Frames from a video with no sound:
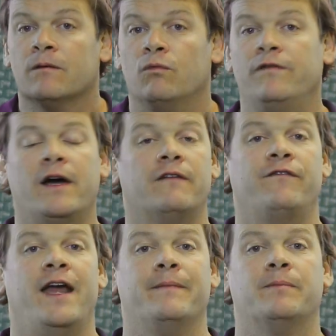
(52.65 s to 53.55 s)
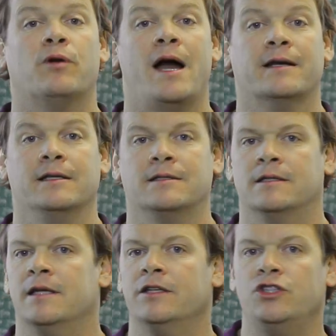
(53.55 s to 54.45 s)
We've got a family practice.
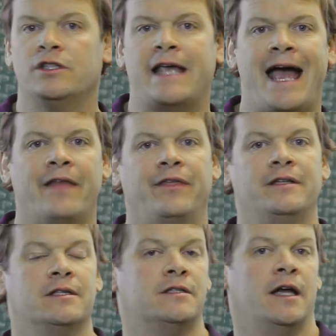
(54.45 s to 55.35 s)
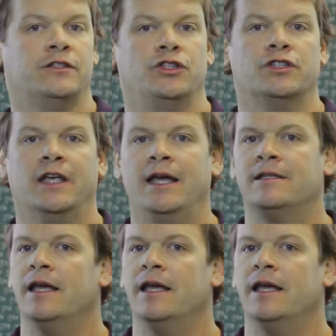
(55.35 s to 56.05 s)
It's not just athletes, it's not just kids,